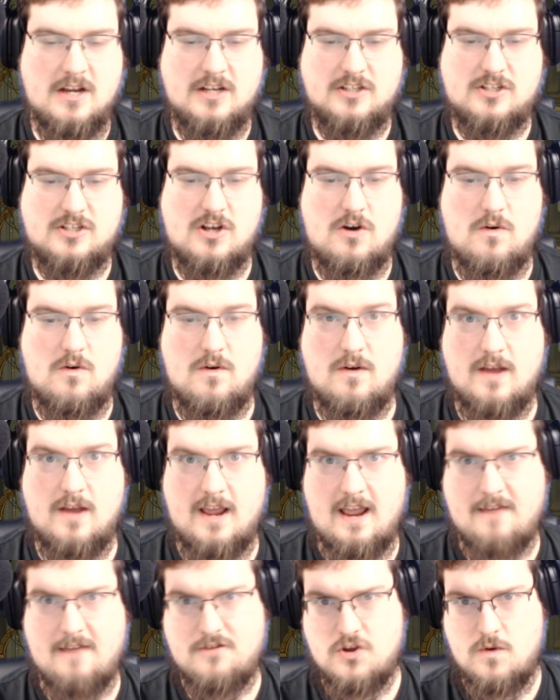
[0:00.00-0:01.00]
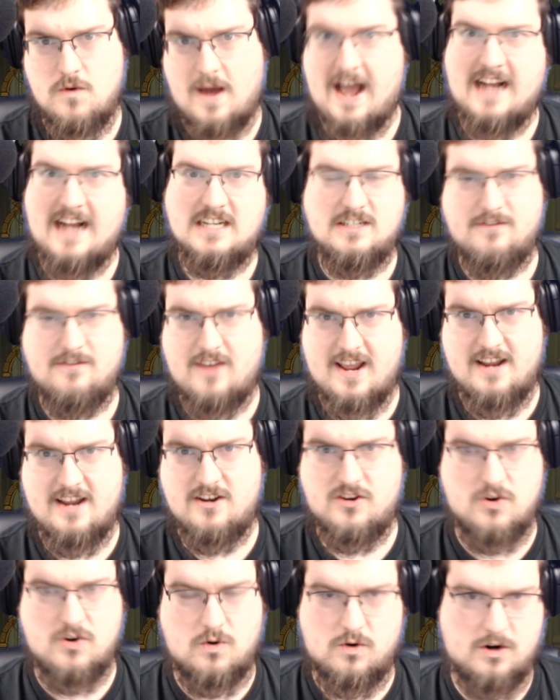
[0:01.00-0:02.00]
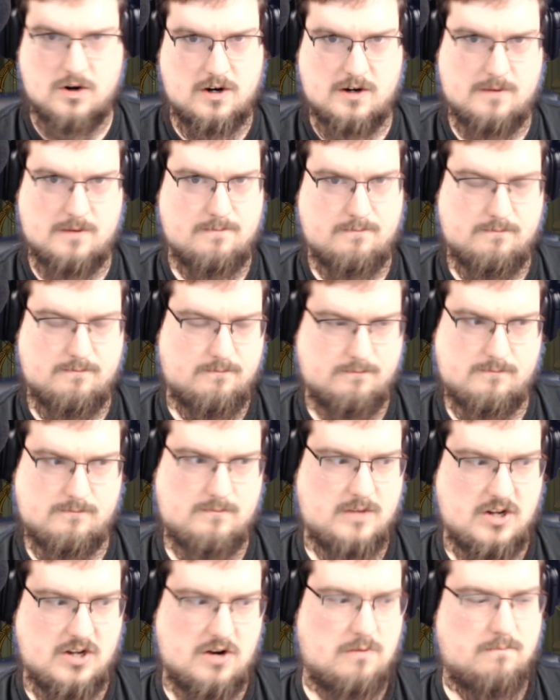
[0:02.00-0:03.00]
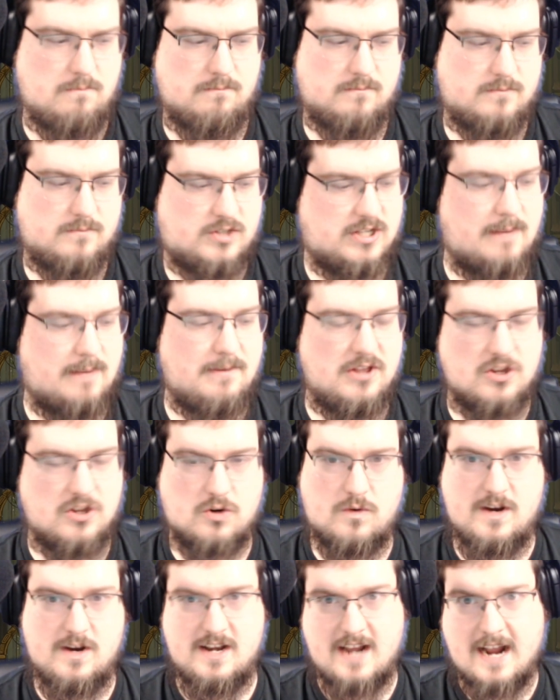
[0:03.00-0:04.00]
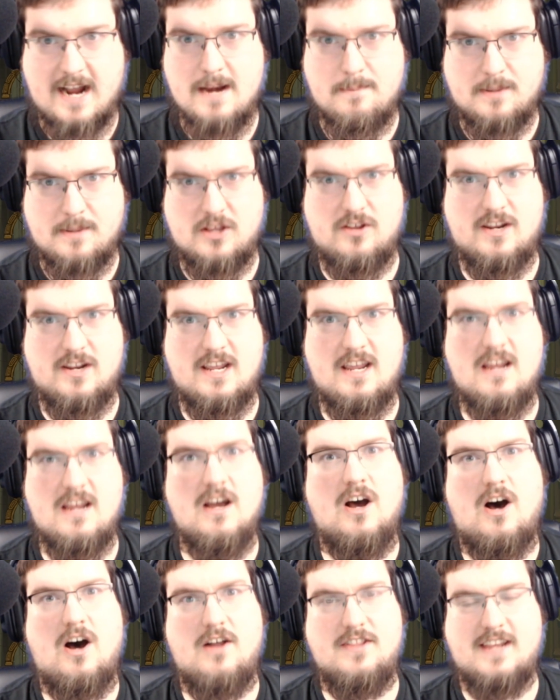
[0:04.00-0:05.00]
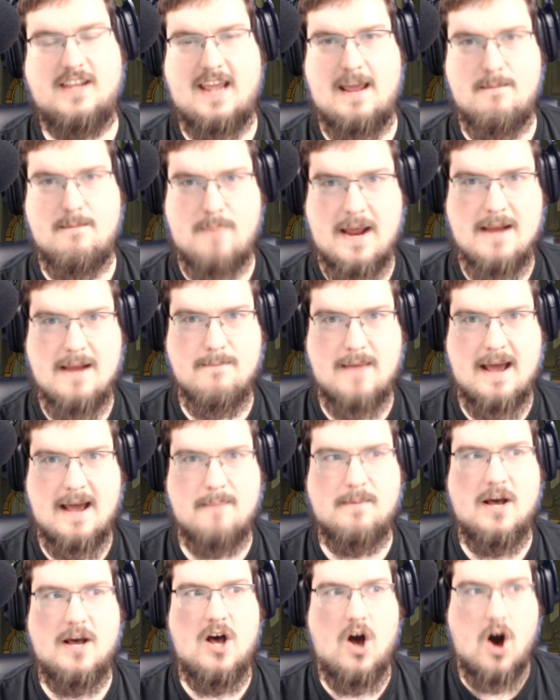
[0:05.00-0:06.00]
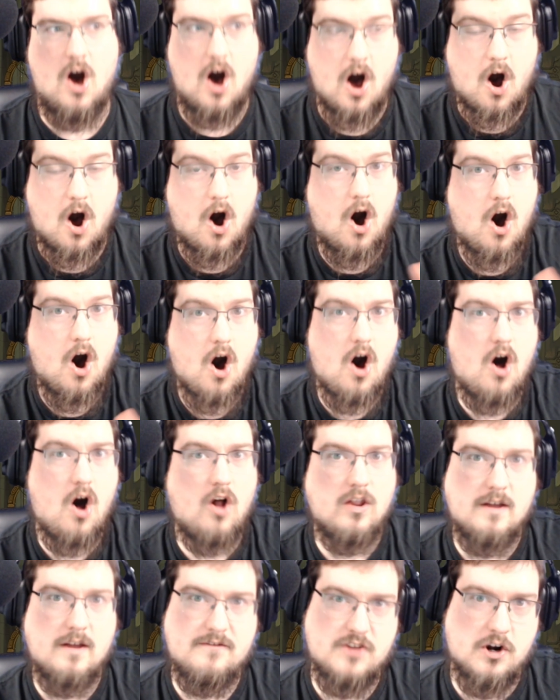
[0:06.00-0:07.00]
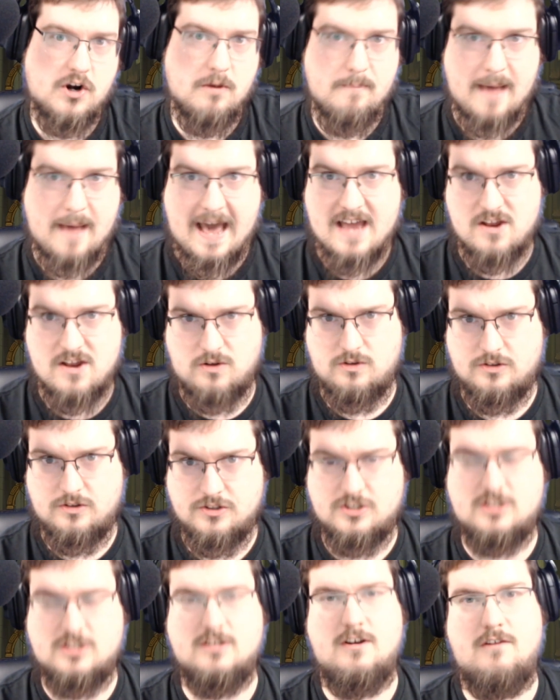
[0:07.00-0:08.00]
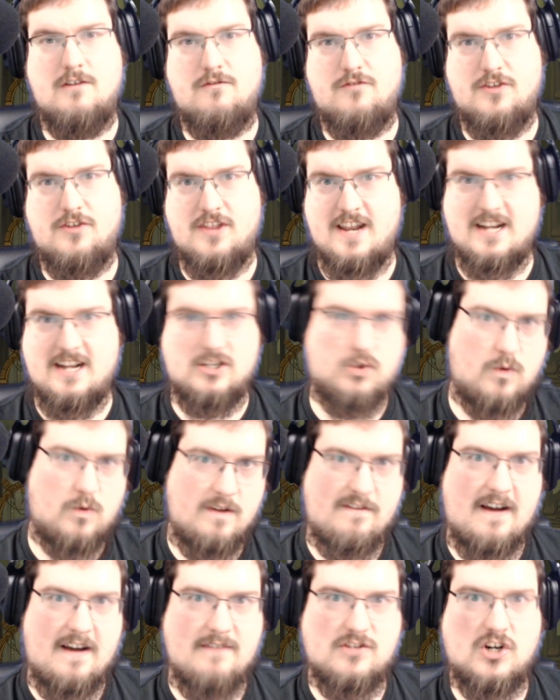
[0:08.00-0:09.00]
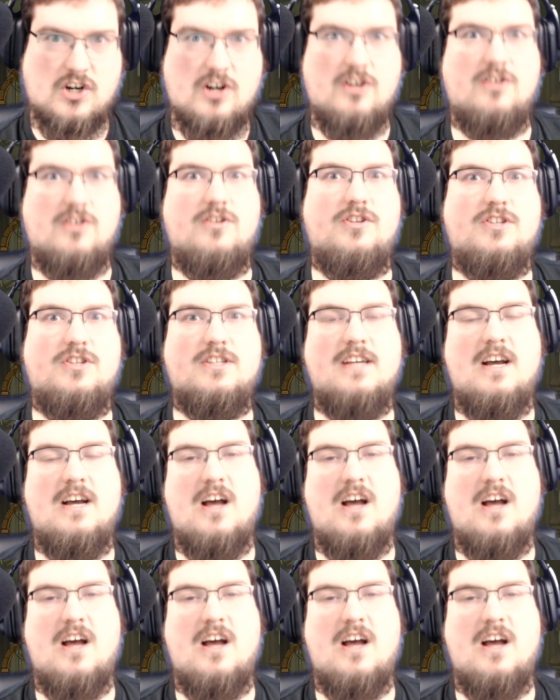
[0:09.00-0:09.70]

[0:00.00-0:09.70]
So if you activate your summon the Green Knight ability on the campaign map, all of your battles for the next 25 turns